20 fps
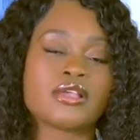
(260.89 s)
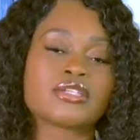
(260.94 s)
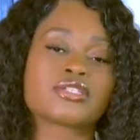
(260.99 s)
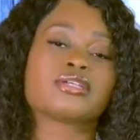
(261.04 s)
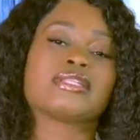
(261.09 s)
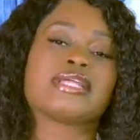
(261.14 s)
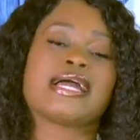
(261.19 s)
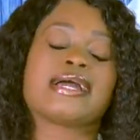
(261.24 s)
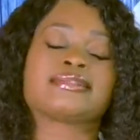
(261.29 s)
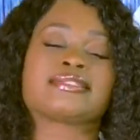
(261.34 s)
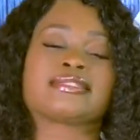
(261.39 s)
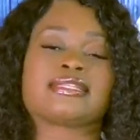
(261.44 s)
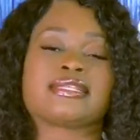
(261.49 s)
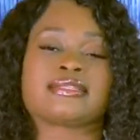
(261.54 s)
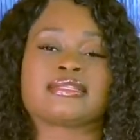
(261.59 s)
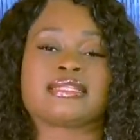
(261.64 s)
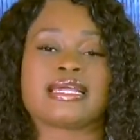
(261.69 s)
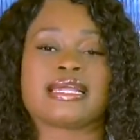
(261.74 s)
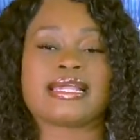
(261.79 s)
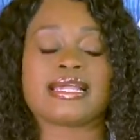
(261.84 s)
So that's
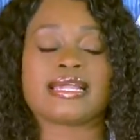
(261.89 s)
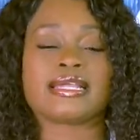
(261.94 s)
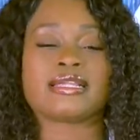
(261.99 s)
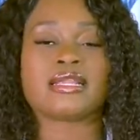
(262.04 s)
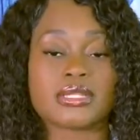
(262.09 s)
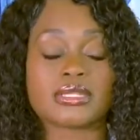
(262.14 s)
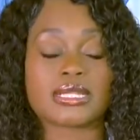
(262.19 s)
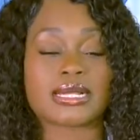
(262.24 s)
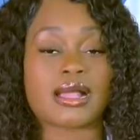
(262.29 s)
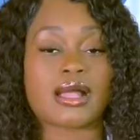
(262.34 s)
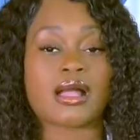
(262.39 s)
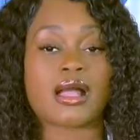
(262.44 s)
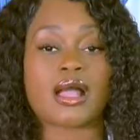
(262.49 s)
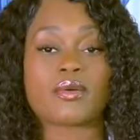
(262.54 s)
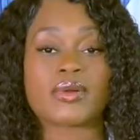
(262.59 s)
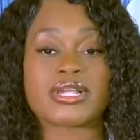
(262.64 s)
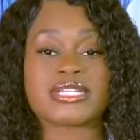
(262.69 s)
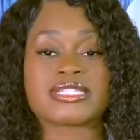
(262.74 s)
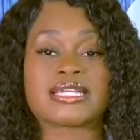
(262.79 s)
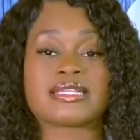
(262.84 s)
the thing. Like I
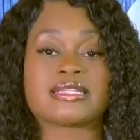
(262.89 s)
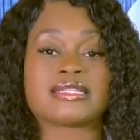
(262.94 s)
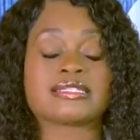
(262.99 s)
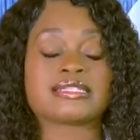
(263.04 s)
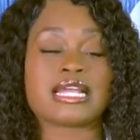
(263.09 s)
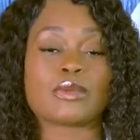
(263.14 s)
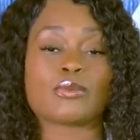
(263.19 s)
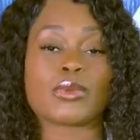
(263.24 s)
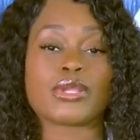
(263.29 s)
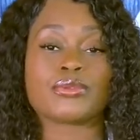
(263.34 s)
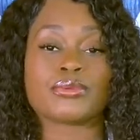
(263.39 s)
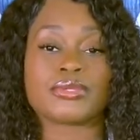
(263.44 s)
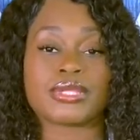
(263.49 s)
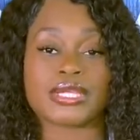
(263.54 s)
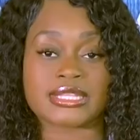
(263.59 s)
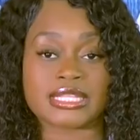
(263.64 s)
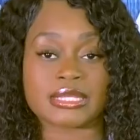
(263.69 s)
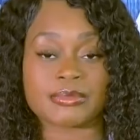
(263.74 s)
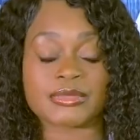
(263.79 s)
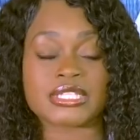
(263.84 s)
always say, the same way you
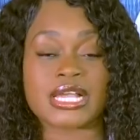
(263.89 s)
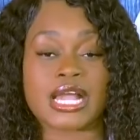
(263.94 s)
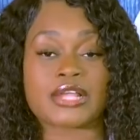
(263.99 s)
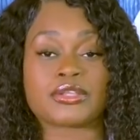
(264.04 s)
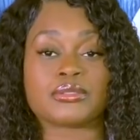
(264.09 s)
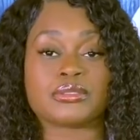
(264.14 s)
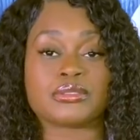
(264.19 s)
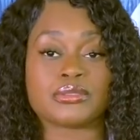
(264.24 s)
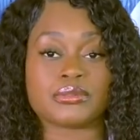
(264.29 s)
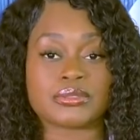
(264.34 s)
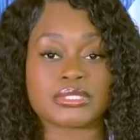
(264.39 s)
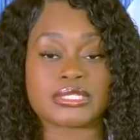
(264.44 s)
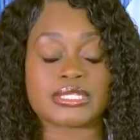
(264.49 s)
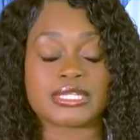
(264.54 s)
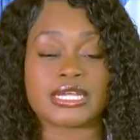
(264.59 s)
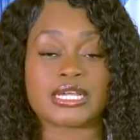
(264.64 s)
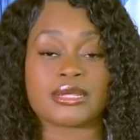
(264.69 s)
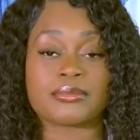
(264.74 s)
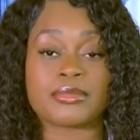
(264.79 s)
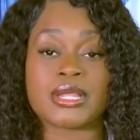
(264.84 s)
get them is how you lose
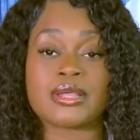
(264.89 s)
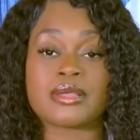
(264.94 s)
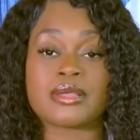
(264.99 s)
them.